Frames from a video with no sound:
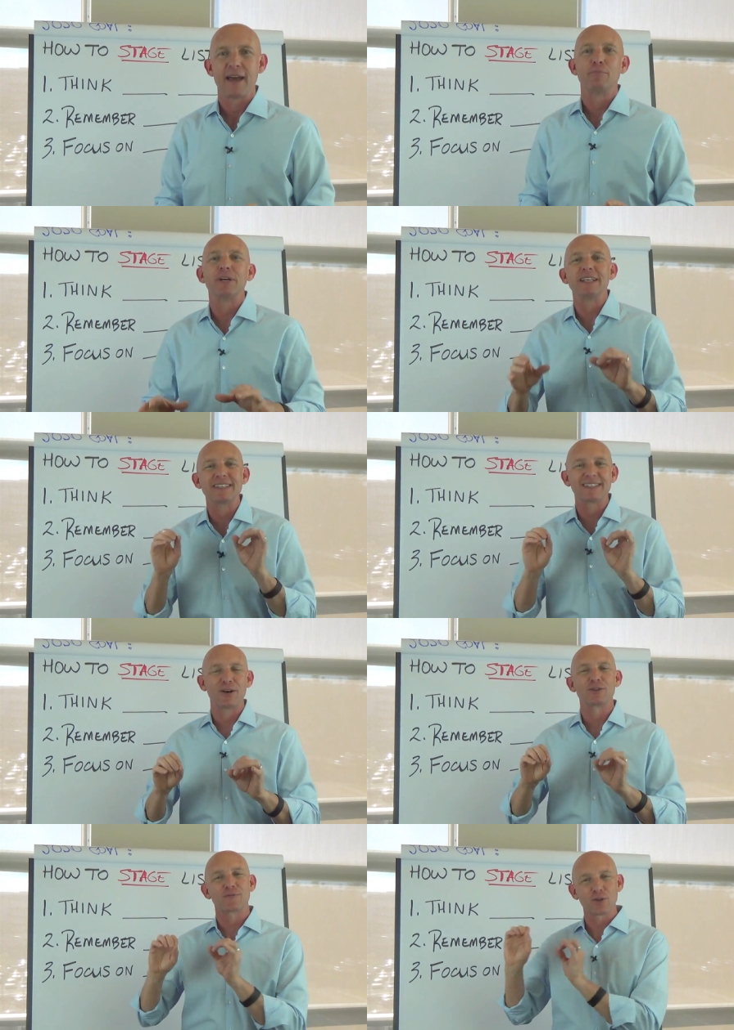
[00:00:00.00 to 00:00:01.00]
but it
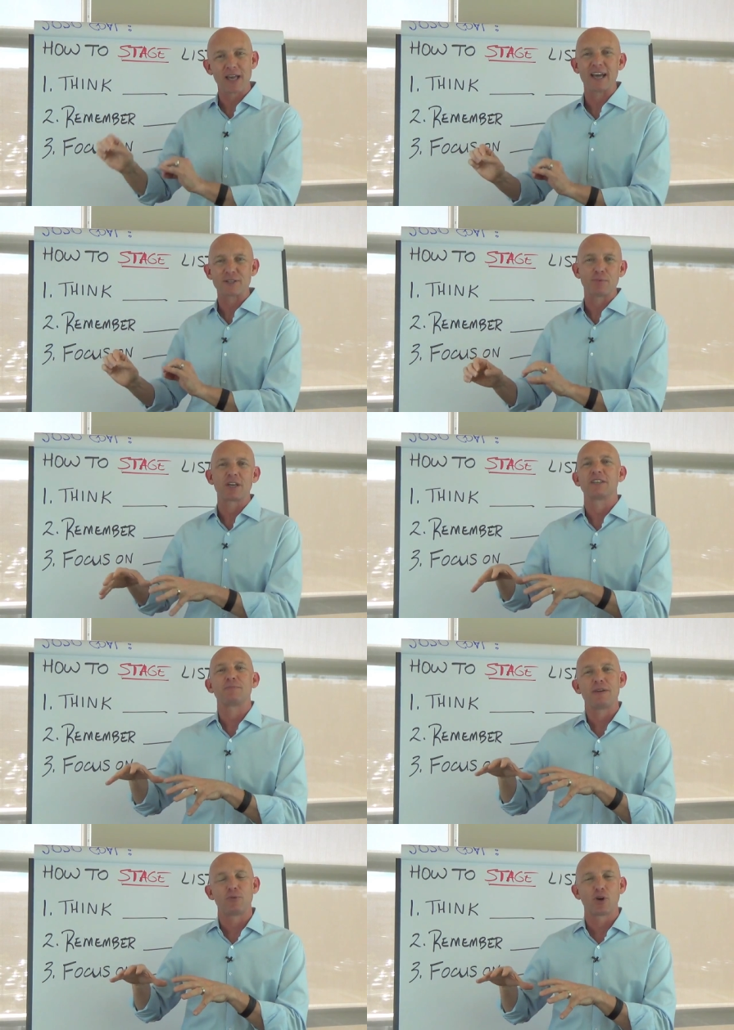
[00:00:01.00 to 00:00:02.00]
sells for less because
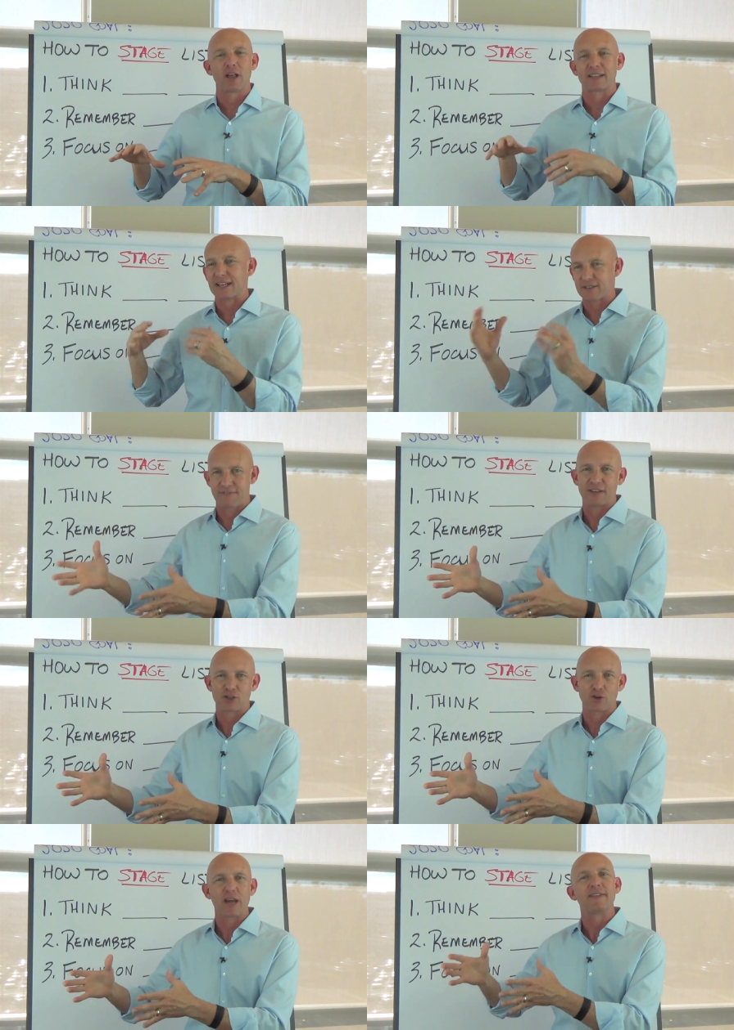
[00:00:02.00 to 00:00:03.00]
people go like, that's a
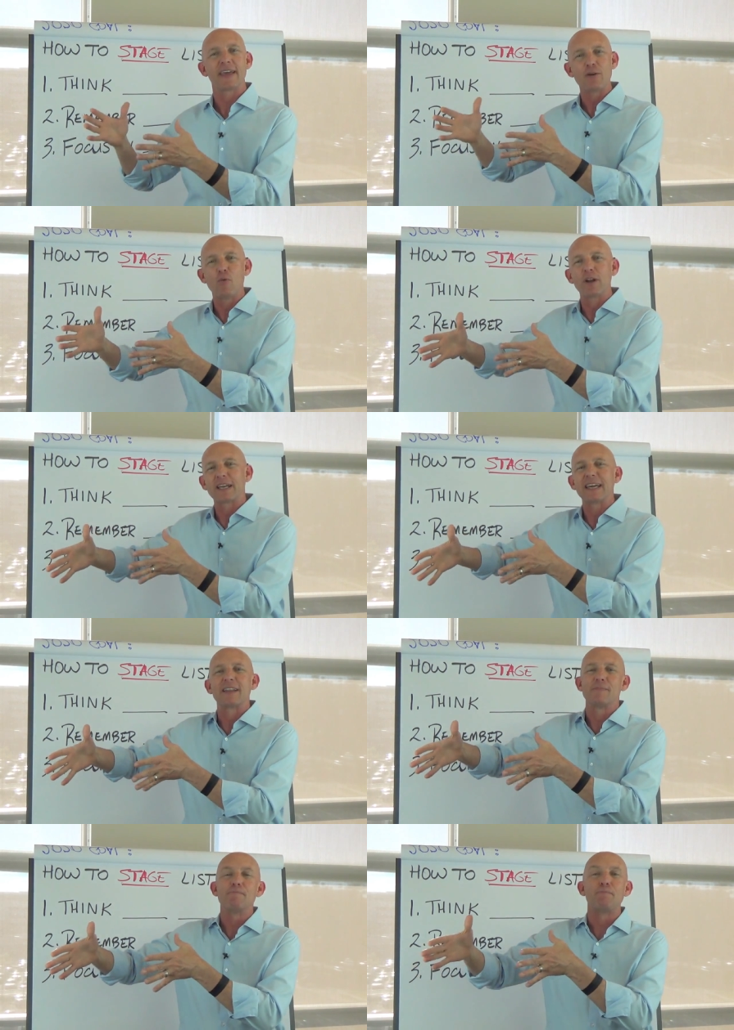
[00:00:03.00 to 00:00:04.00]
fixer, and they want to
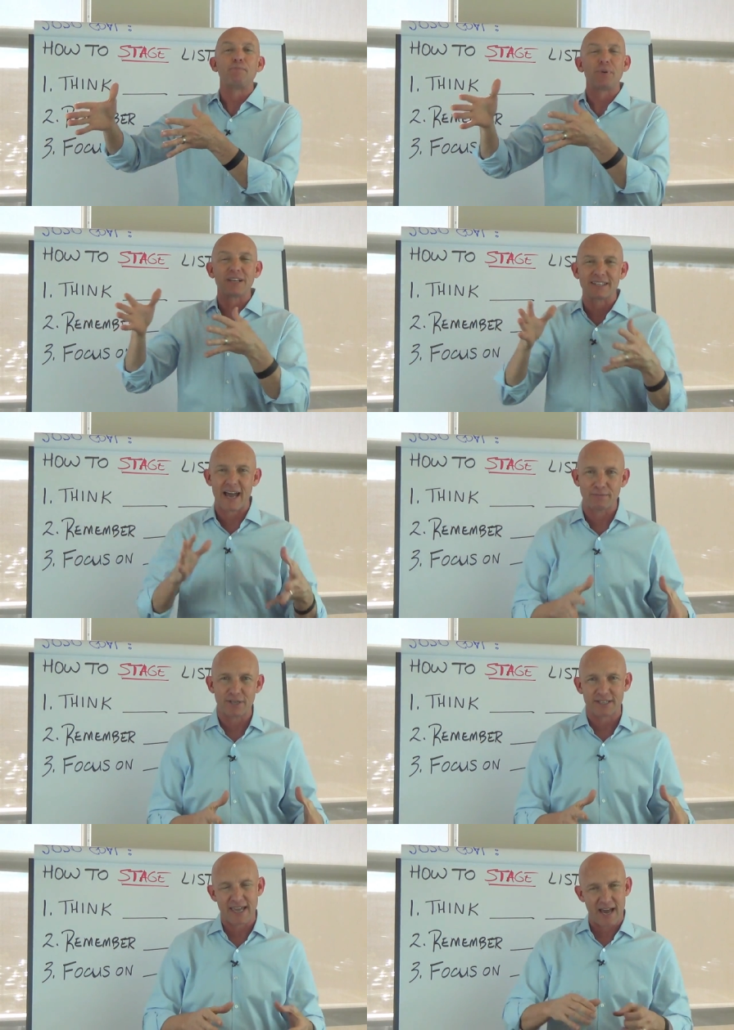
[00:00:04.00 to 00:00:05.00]
get a big time
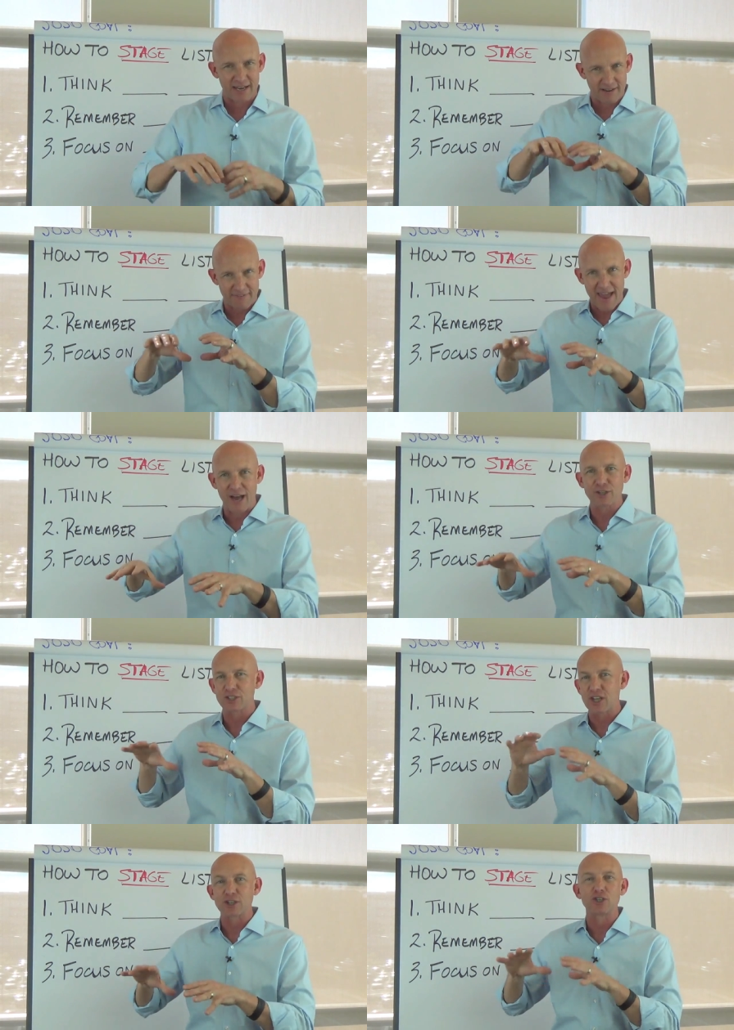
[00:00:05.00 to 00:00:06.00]
discount if a
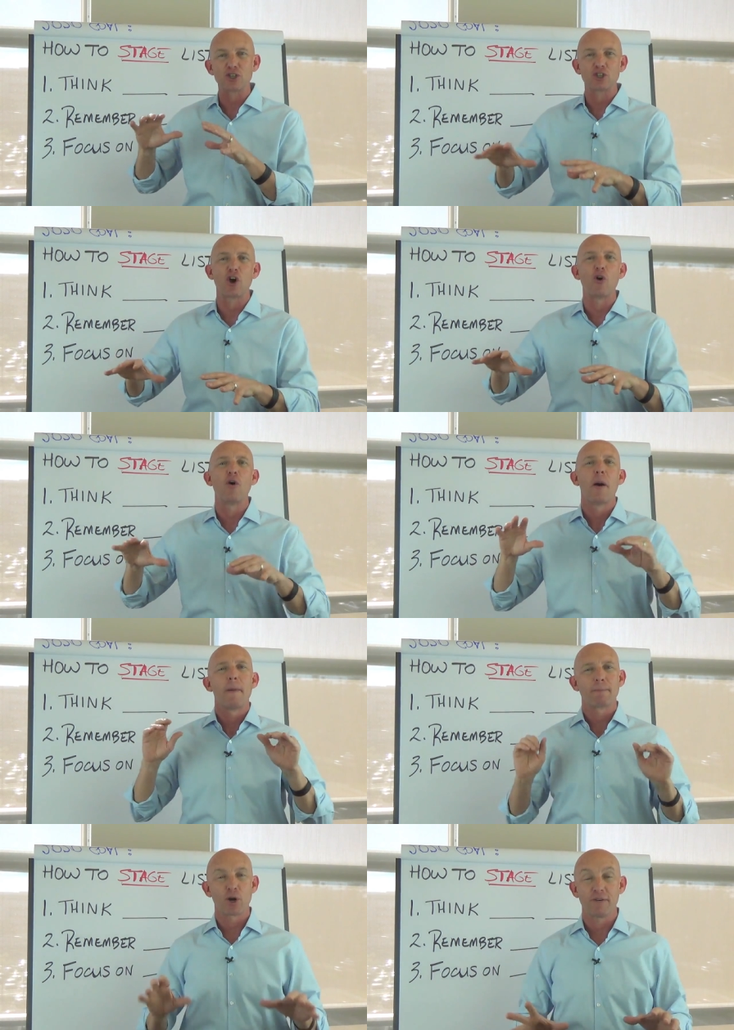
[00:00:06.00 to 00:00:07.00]
house doesn't show
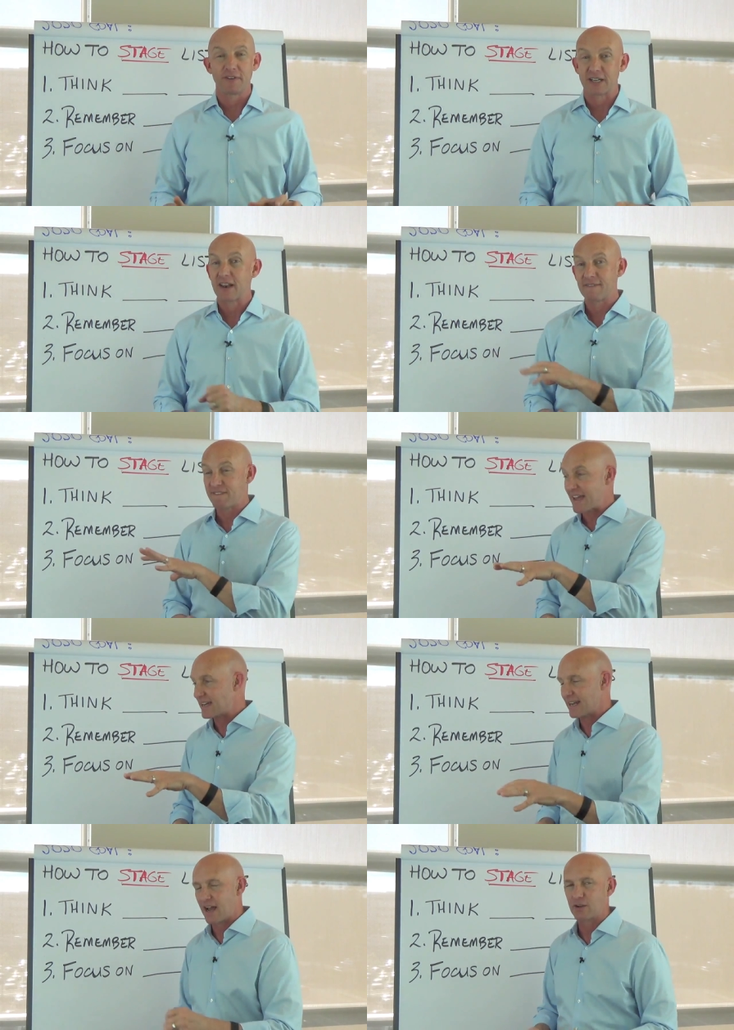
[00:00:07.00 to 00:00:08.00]
perfect. And a
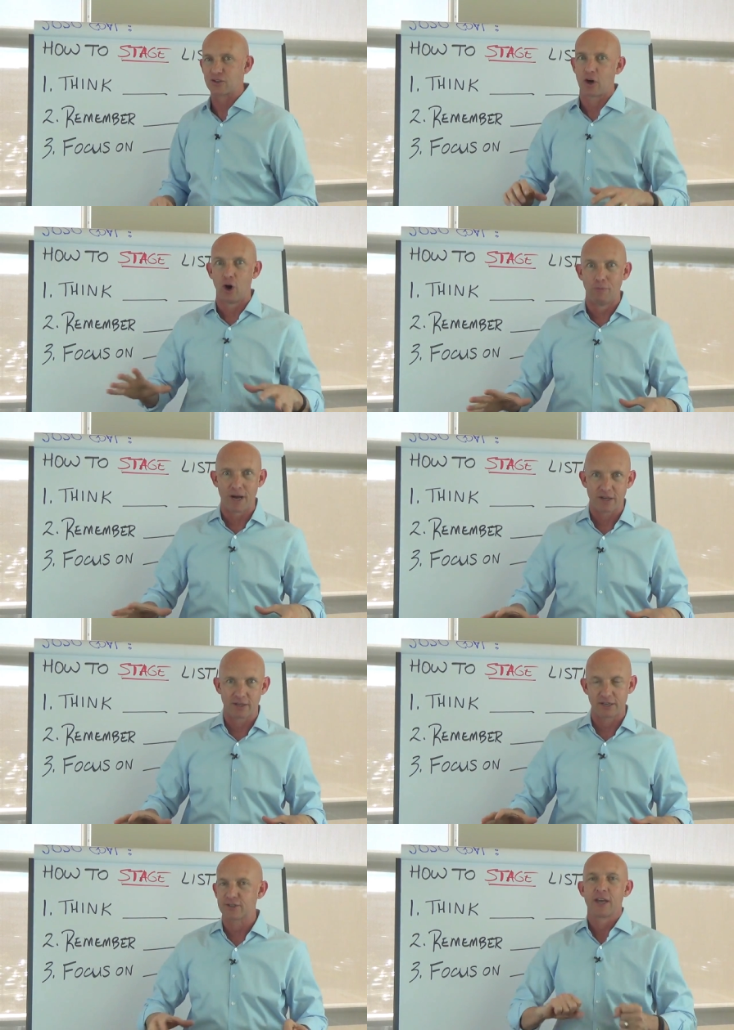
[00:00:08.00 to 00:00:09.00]
vacant house, oh my
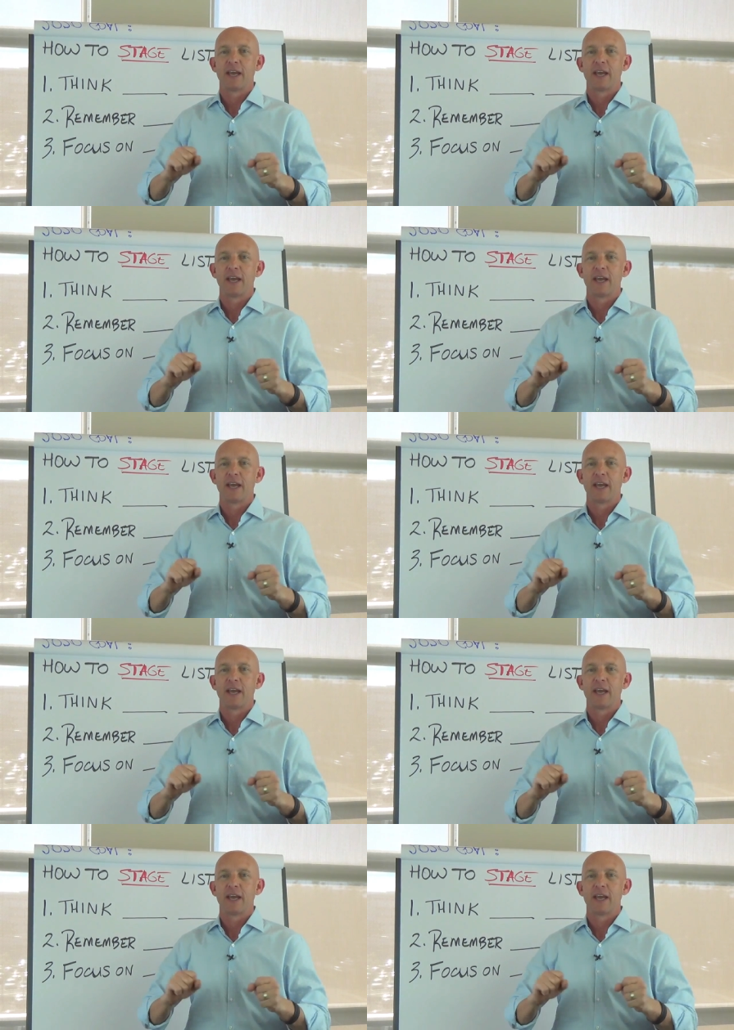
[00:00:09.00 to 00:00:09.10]
goodness,